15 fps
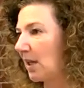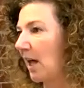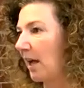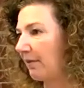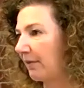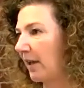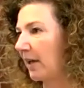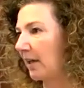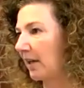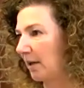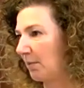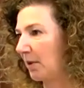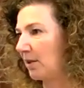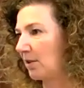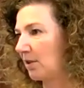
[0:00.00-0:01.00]
lifelike
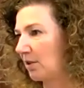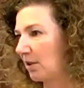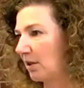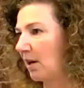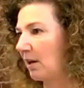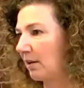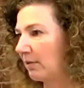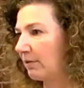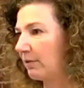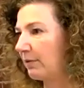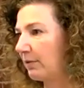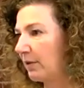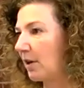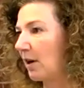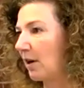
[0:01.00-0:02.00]
image of
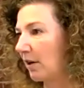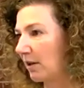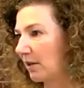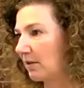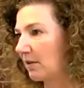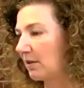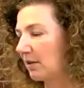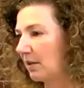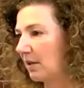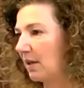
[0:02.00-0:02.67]
the artist.